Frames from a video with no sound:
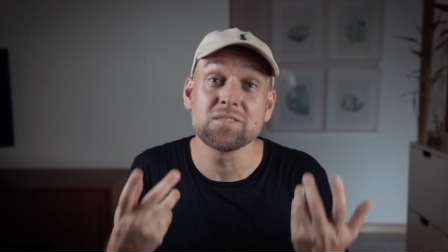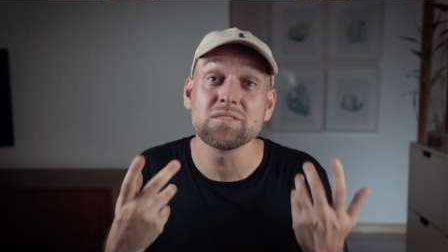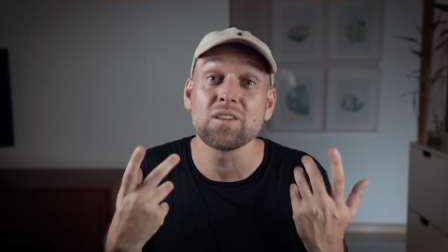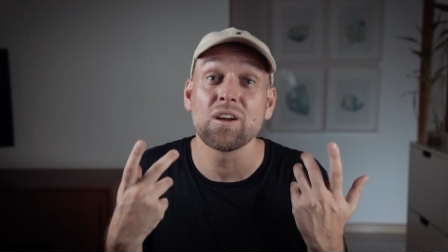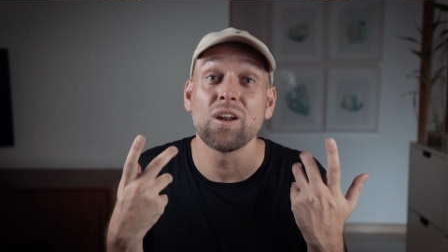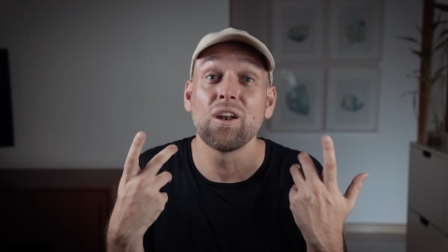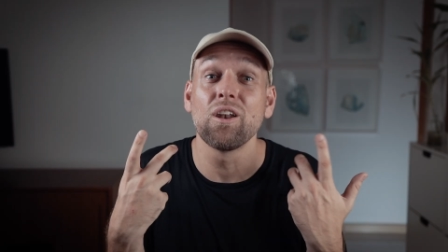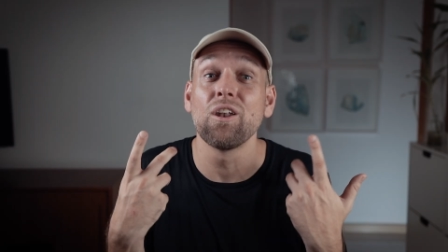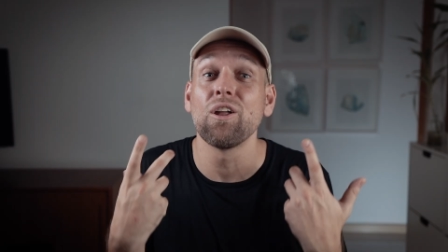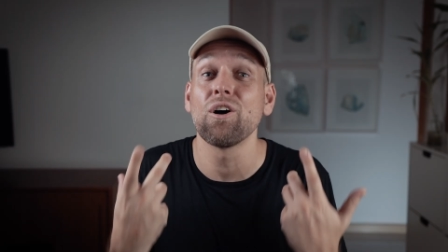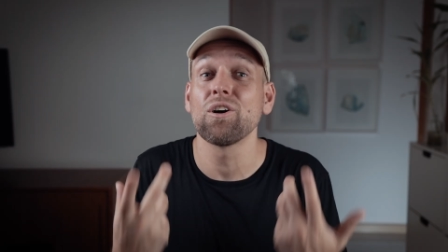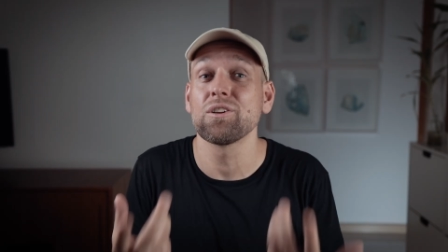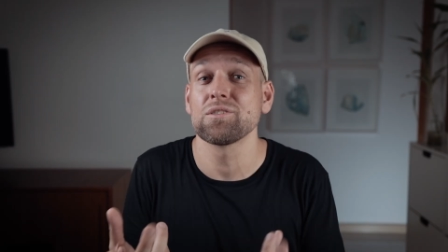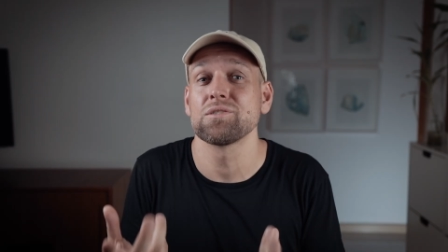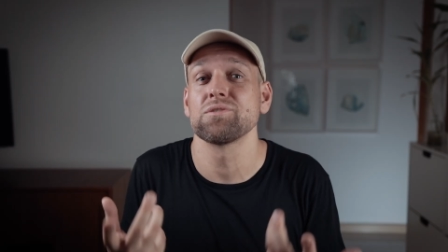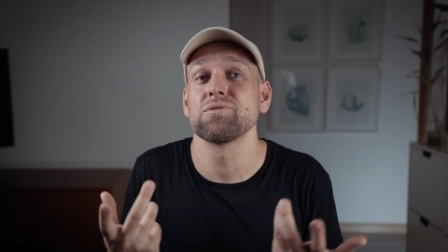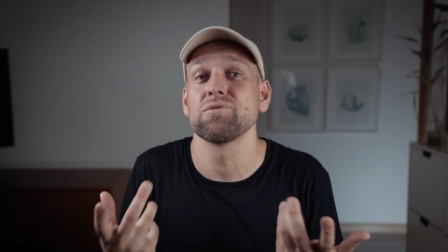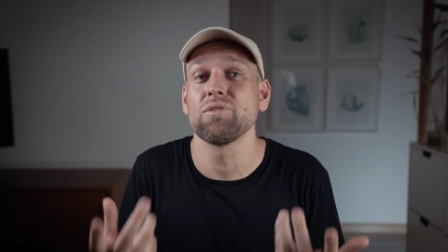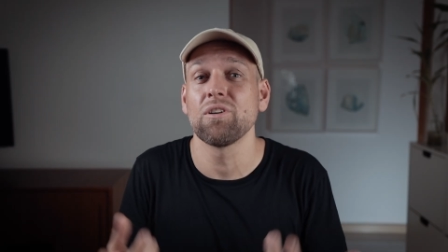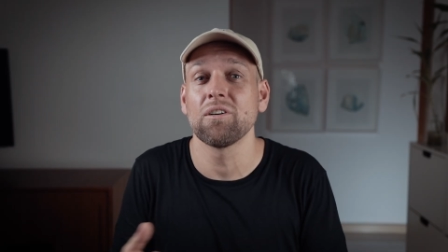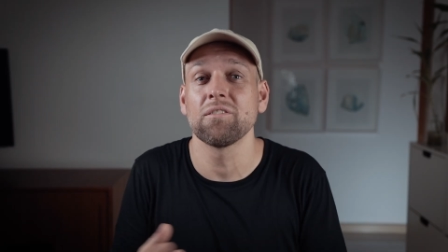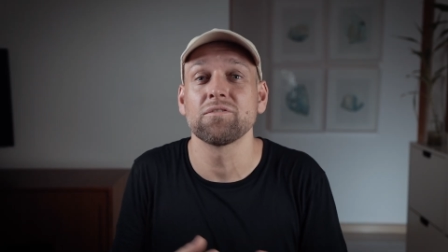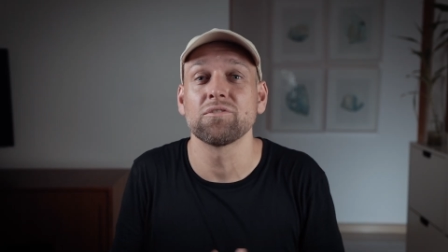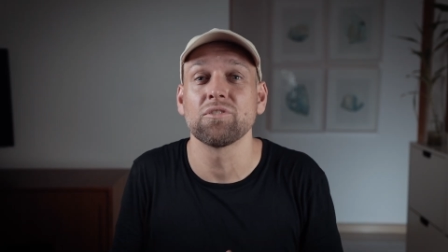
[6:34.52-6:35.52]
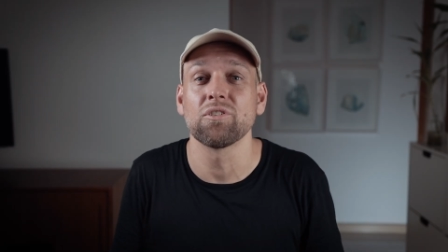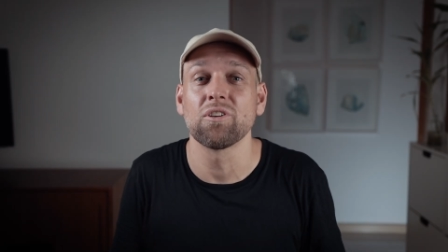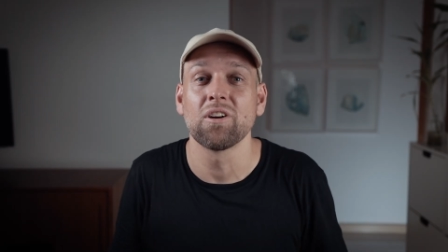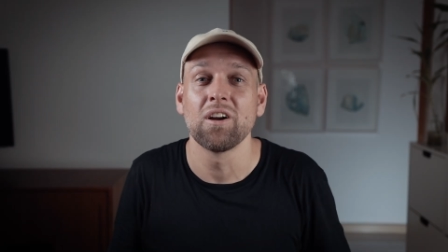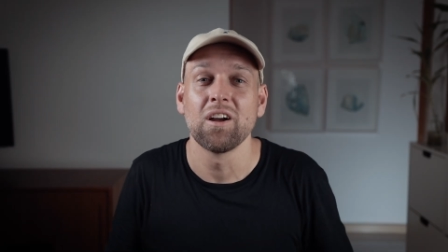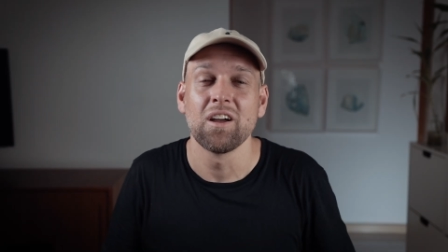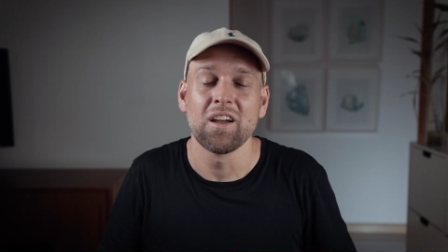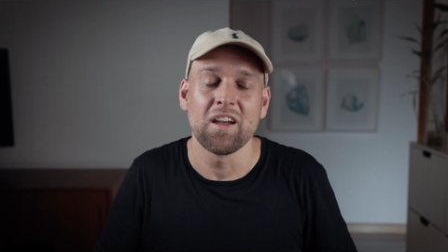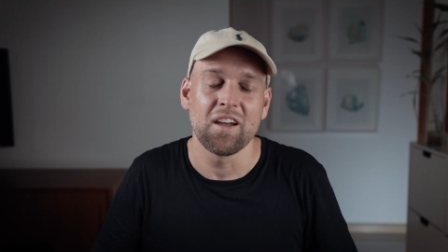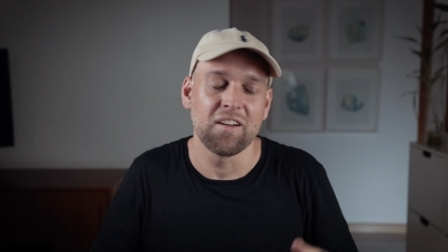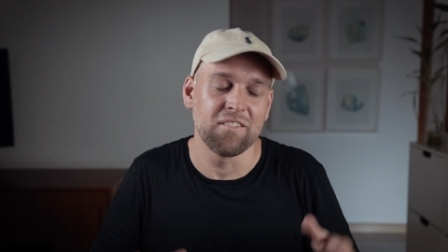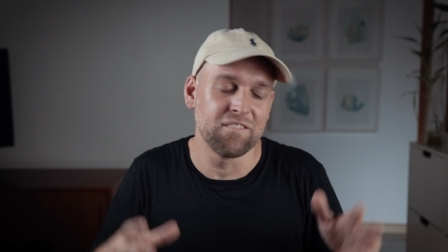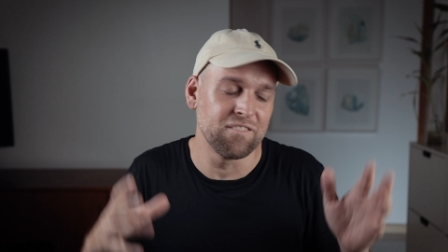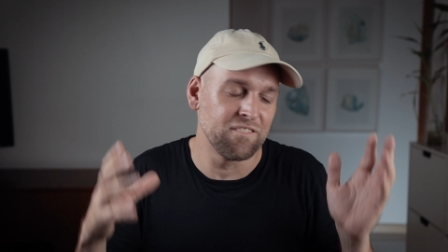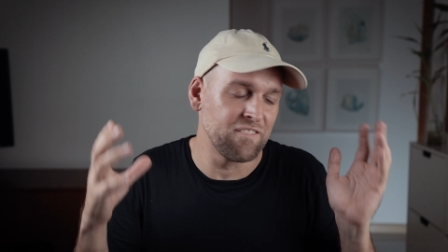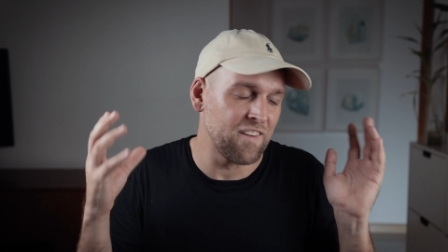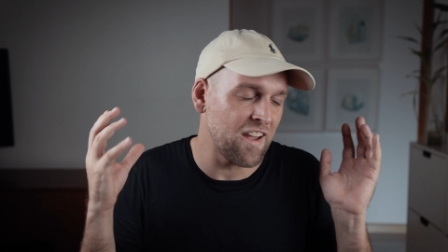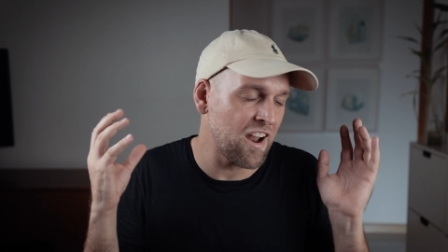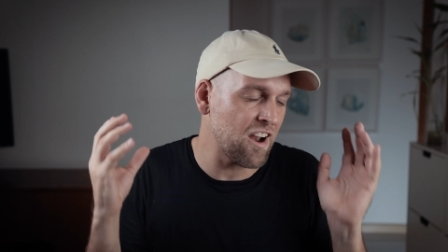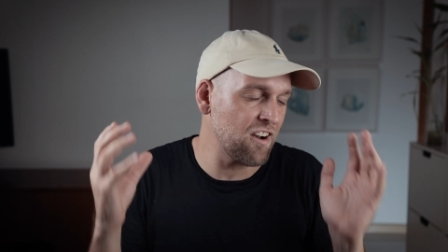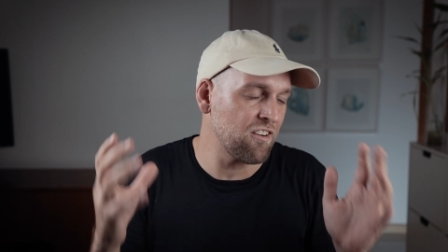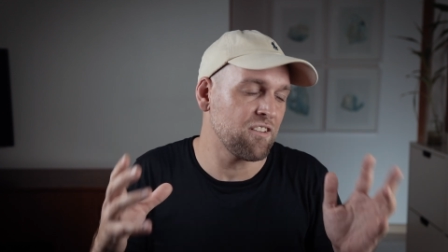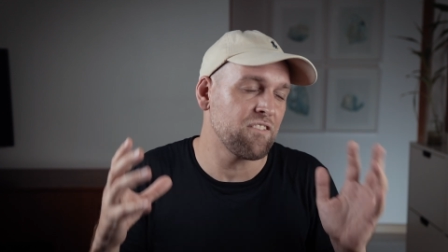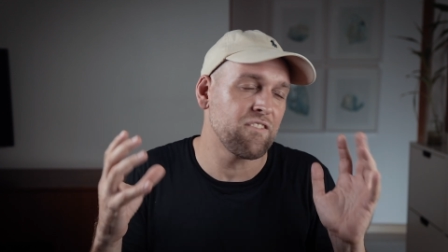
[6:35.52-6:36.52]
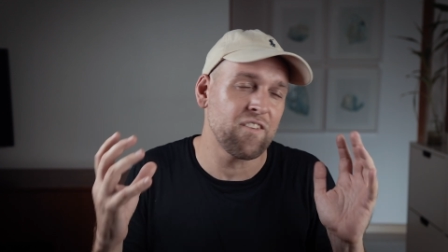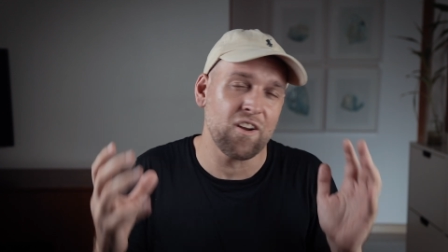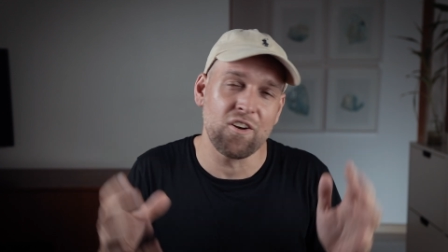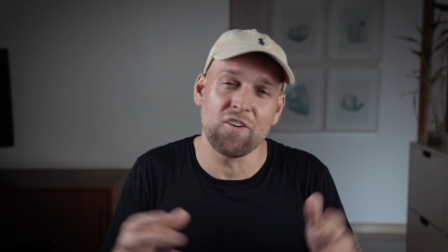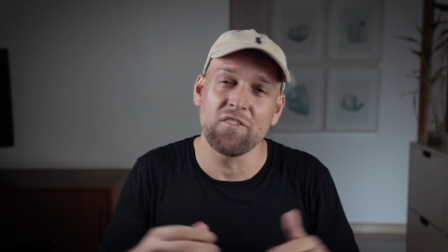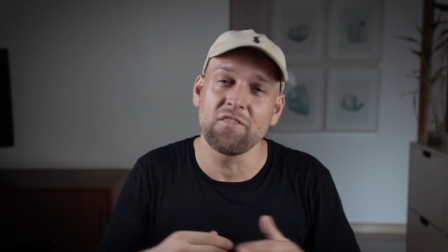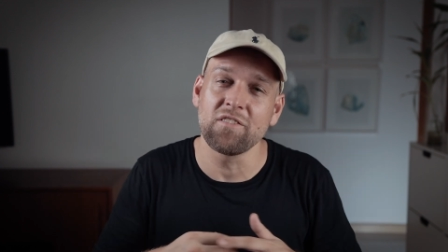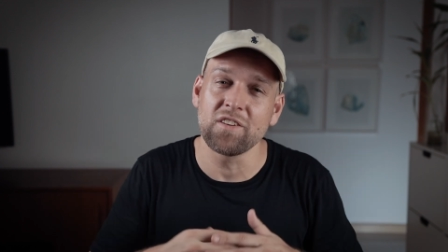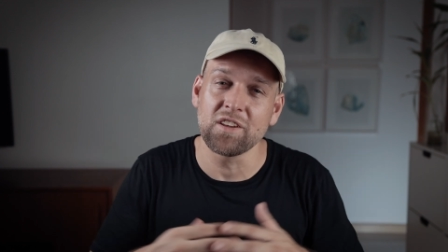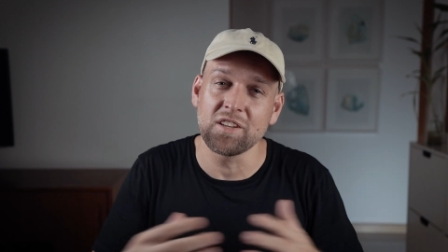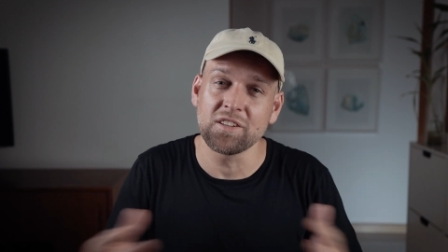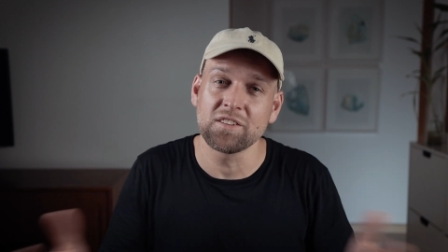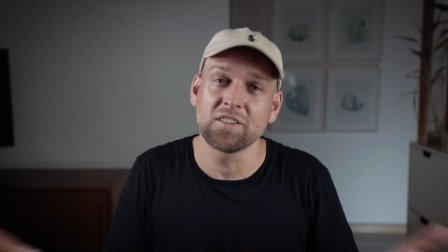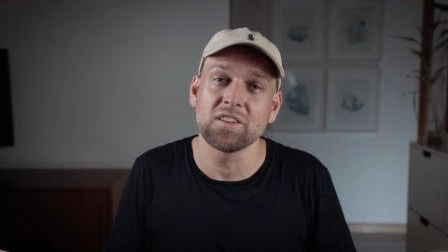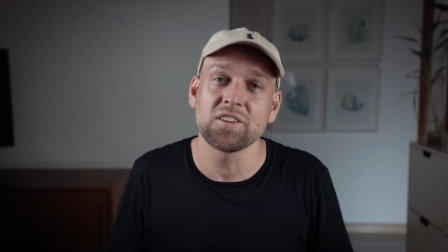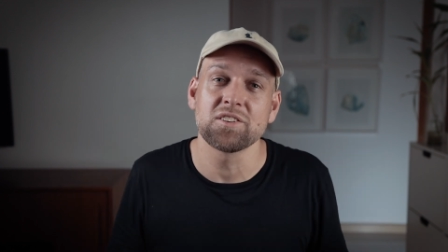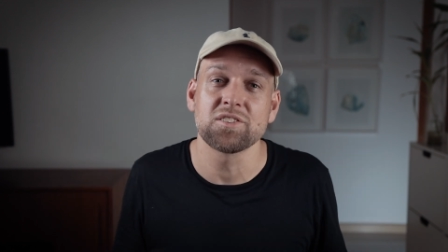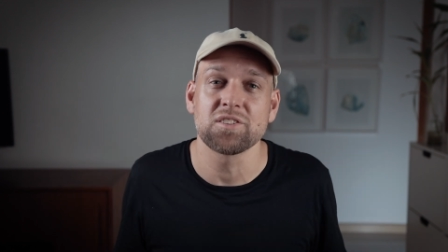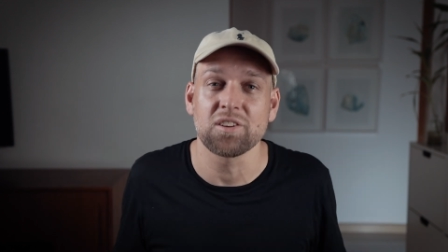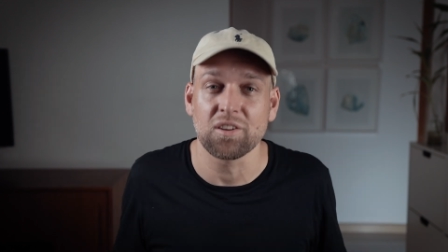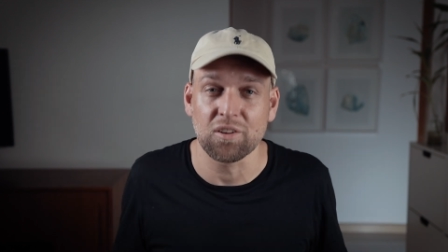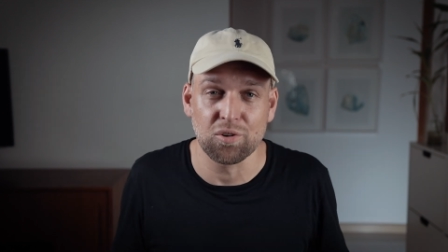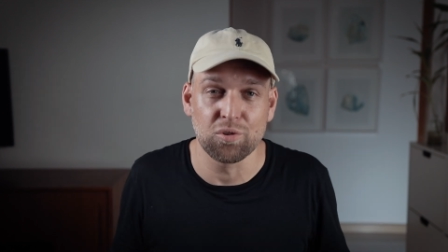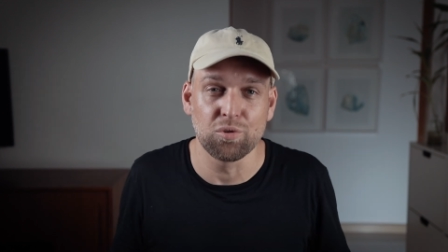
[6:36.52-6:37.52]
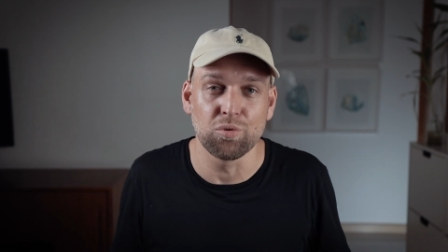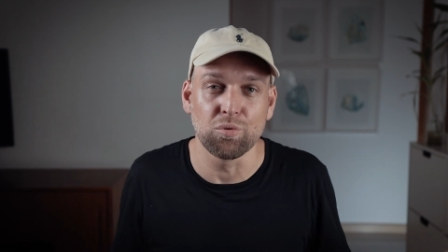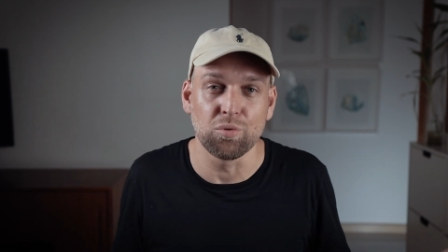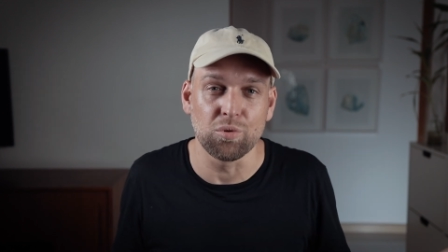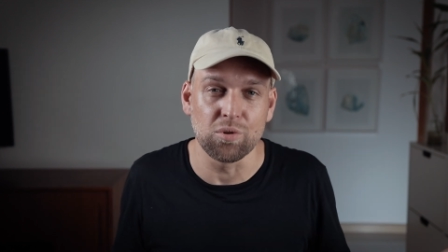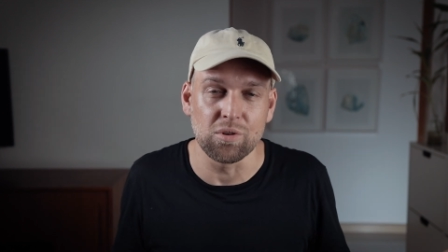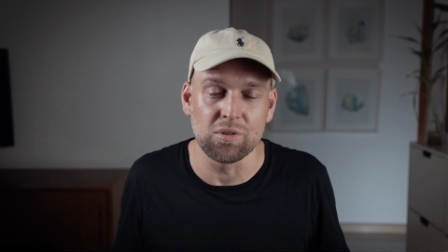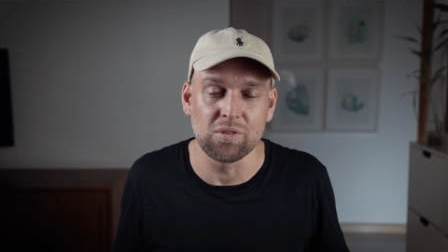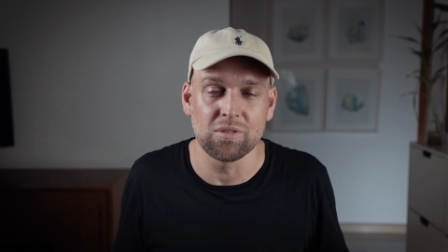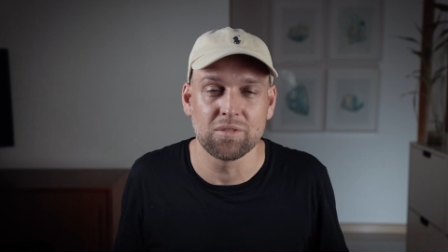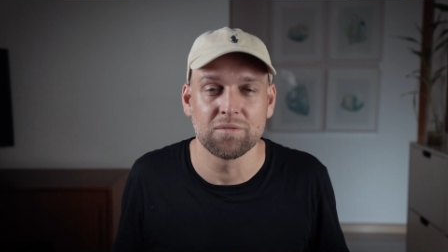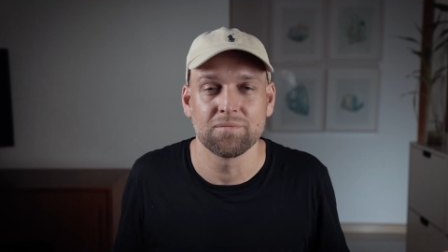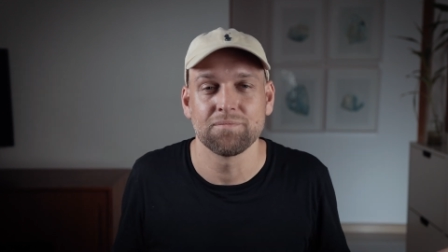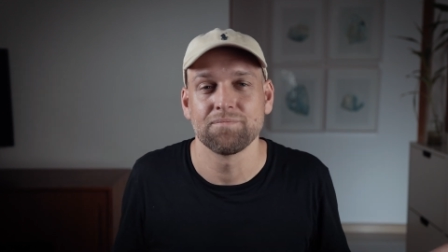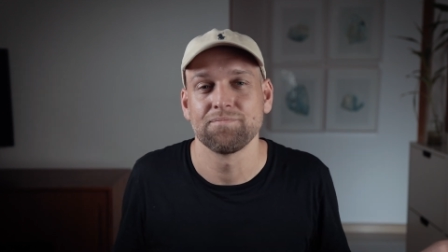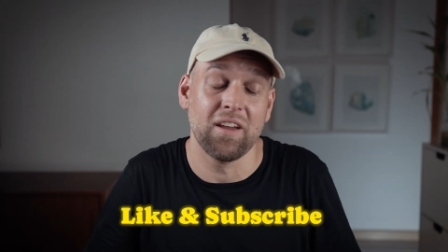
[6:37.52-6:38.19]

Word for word: is a lot softer and very, very vintage and cool.